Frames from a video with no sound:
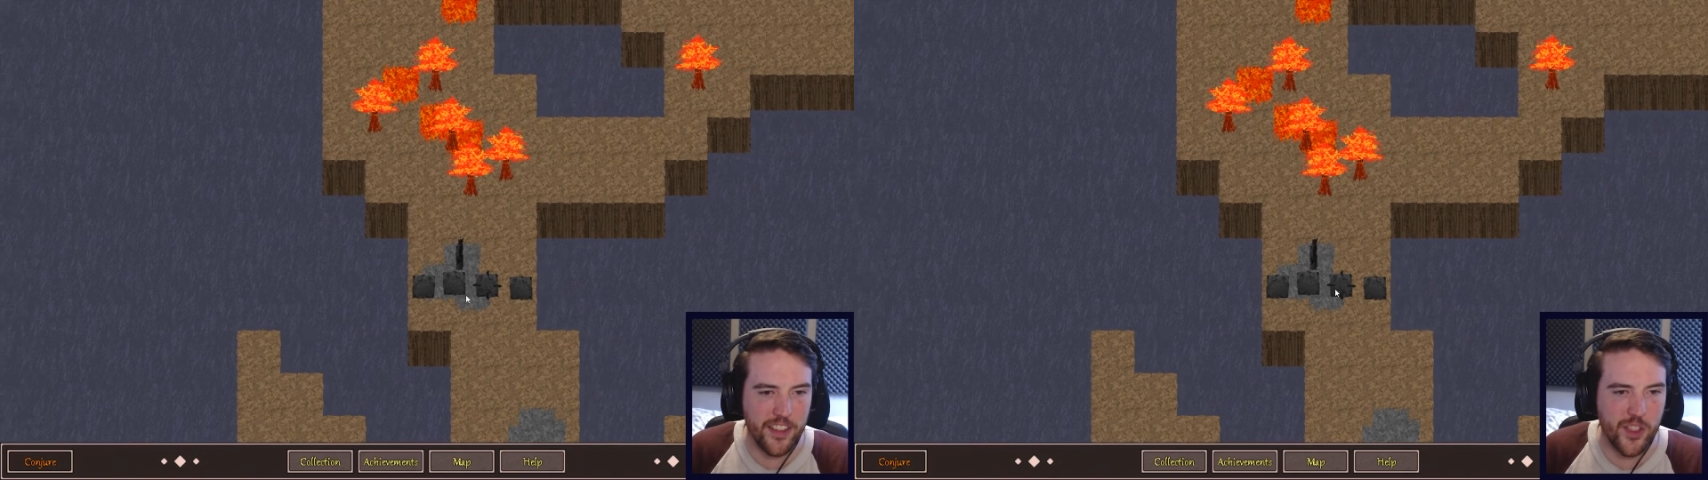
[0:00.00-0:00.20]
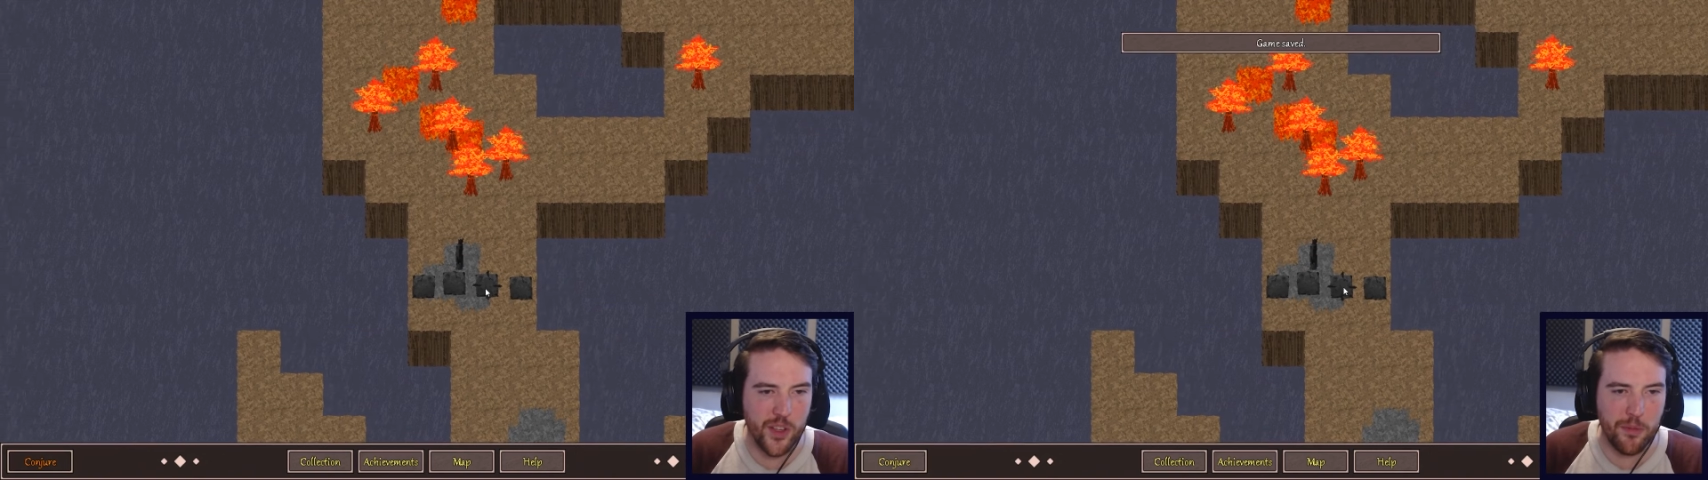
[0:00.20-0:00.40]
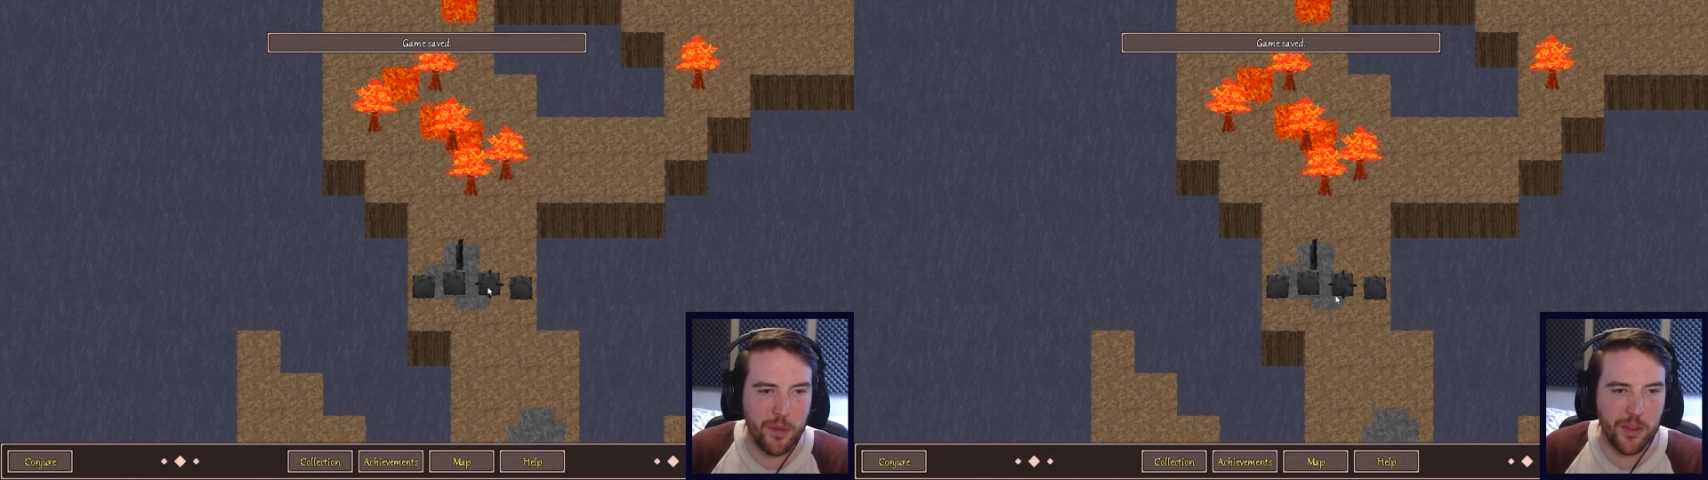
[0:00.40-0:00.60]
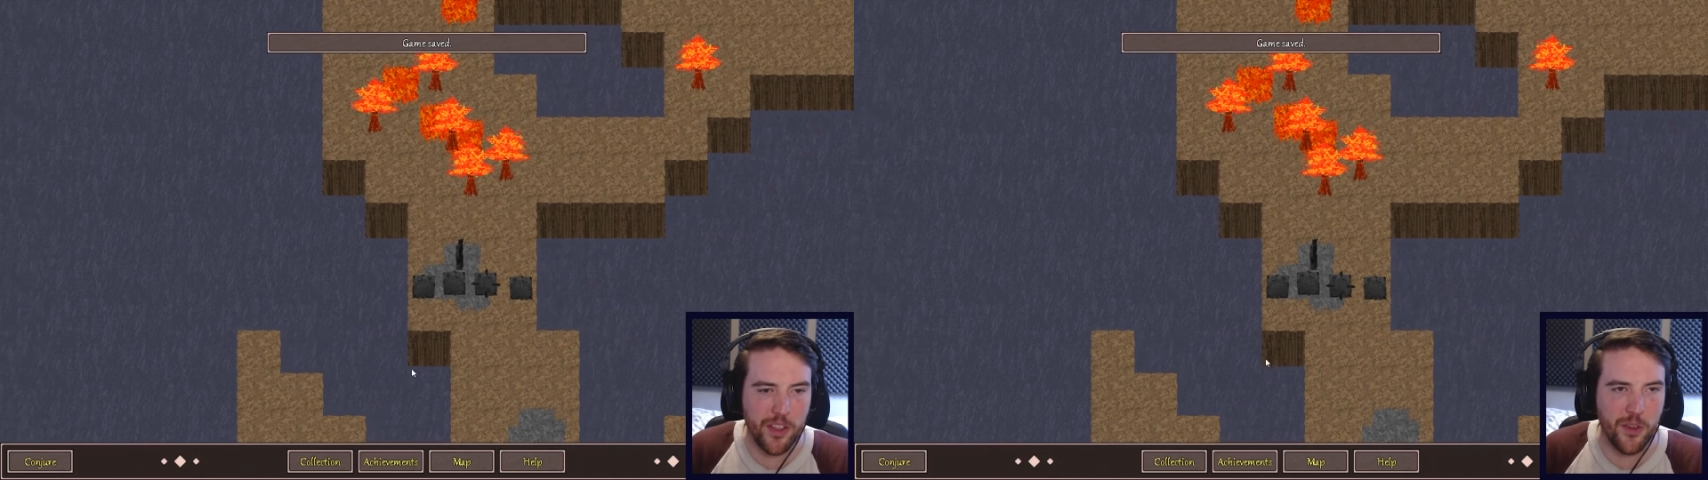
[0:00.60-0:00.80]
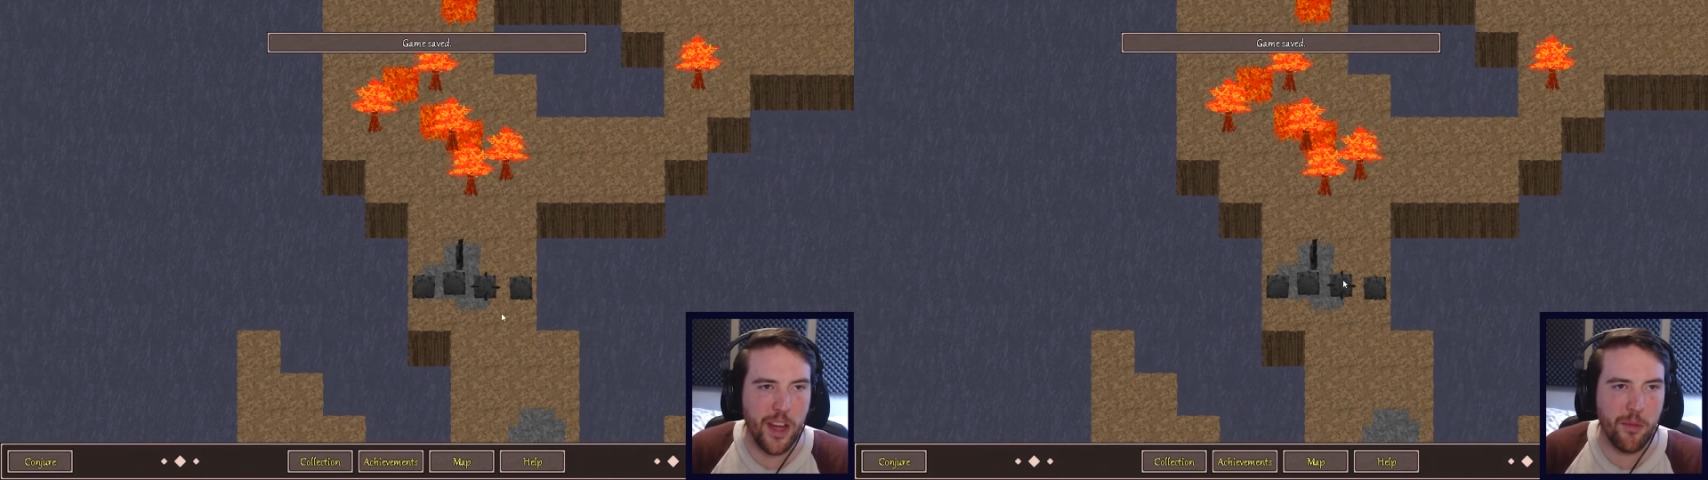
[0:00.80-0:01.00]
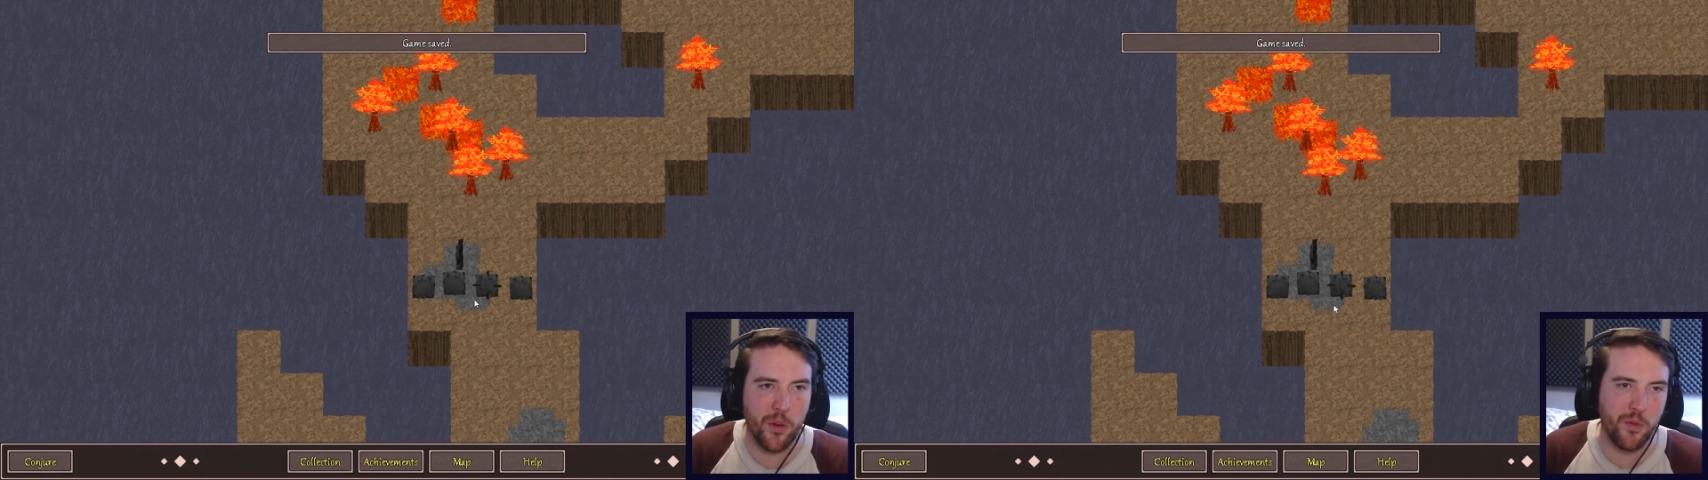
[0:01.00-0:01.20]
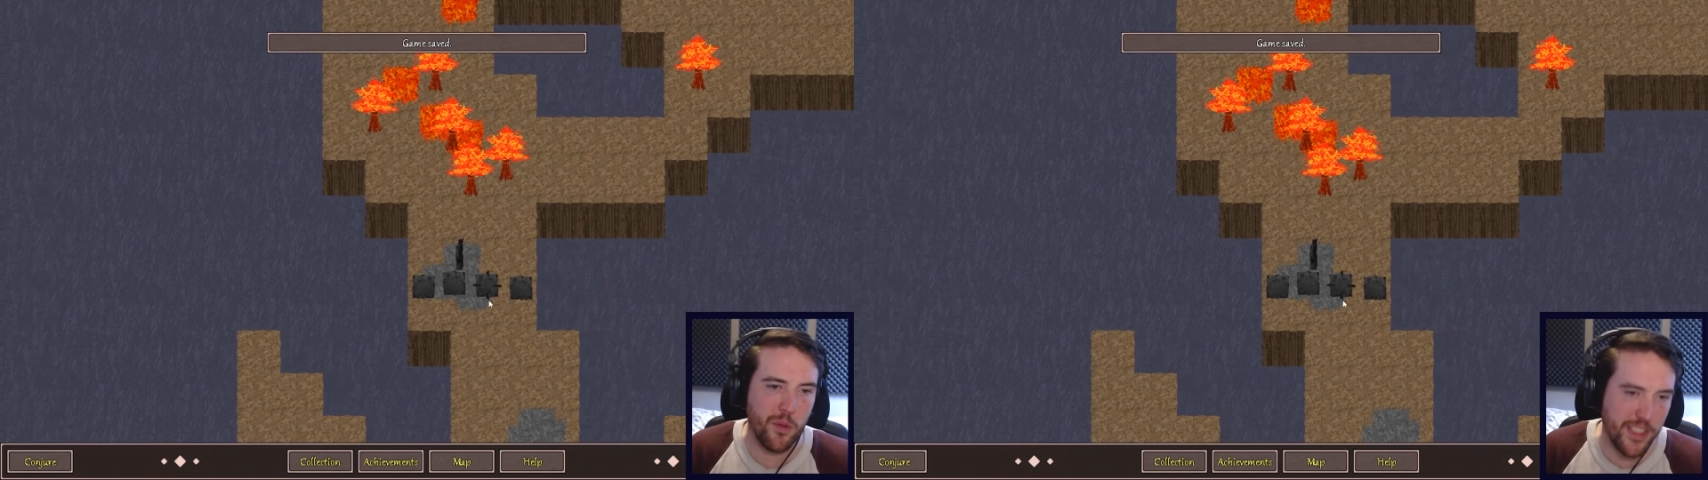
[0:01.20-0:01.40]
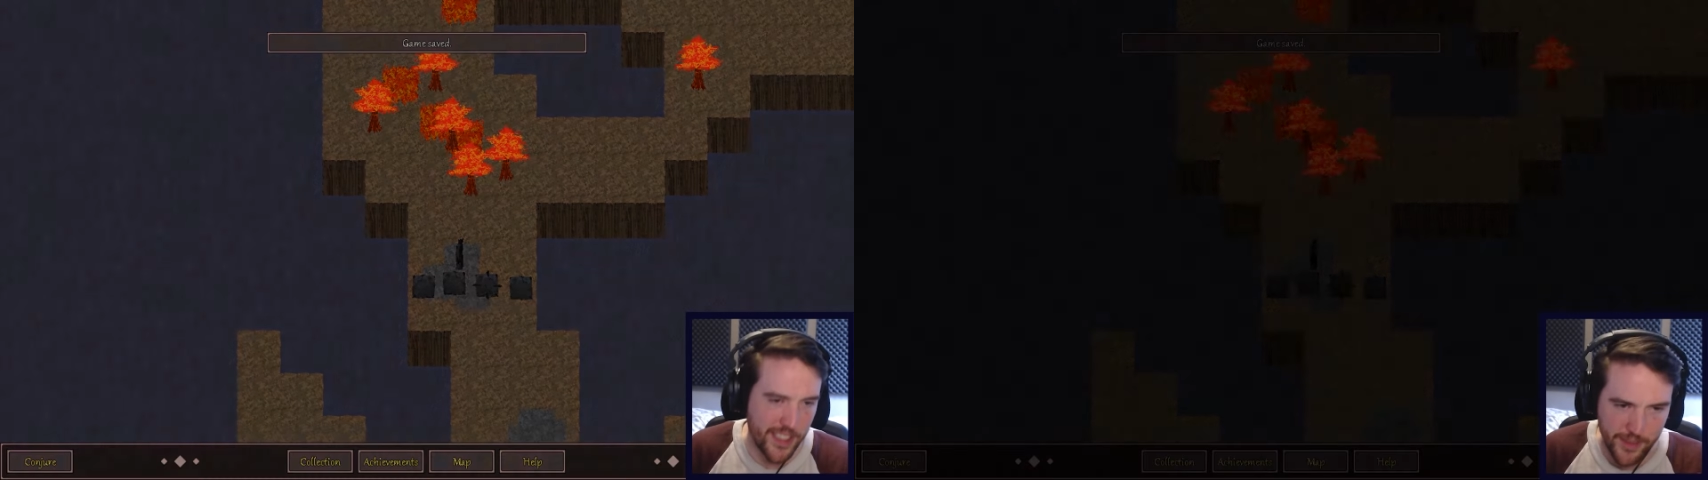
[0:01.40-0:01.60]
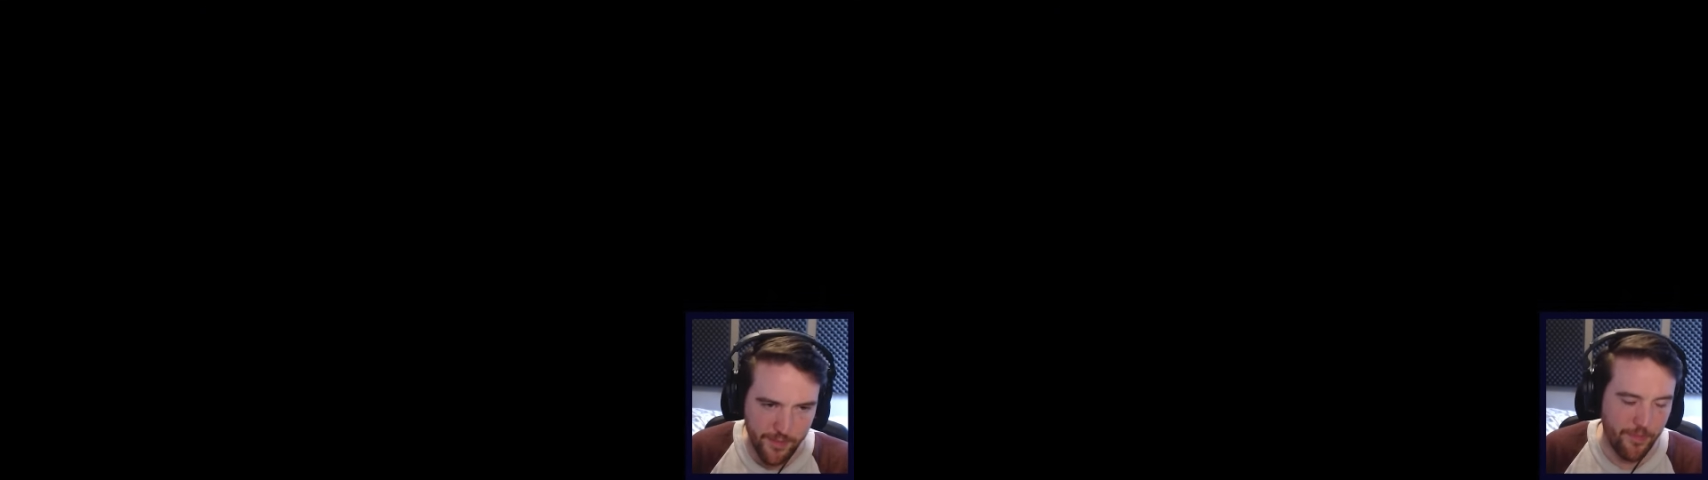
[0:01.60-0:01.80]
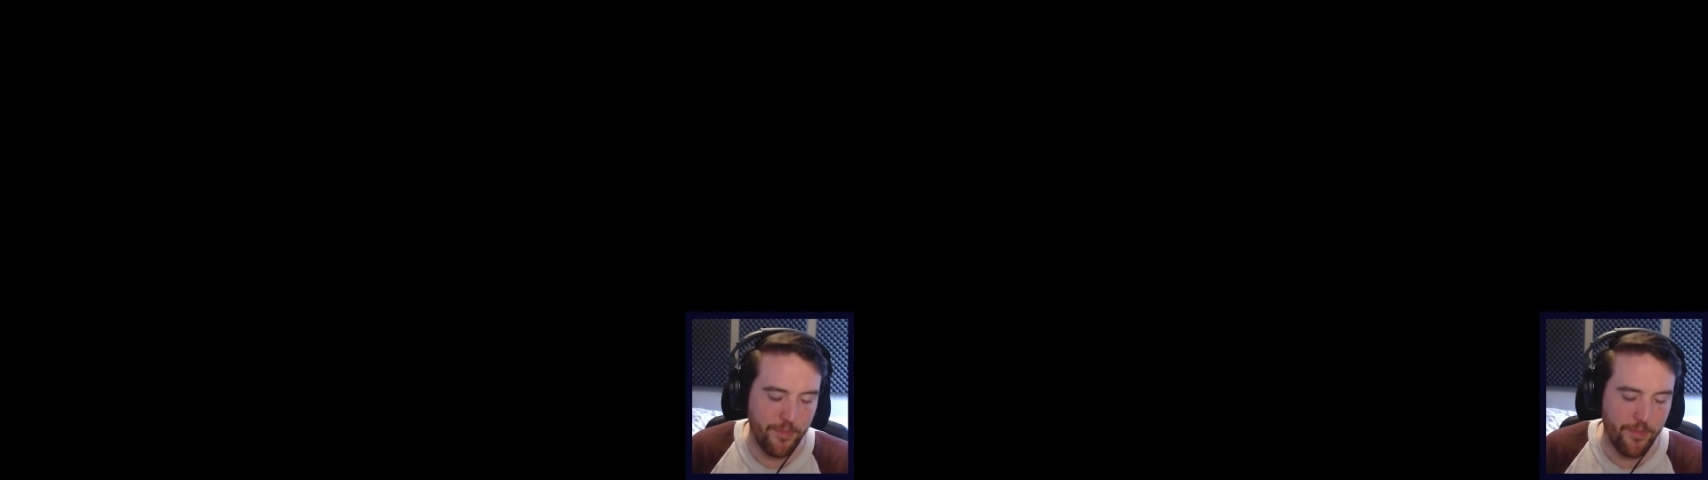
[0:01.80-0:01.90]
shouldn't be able to do that more than once,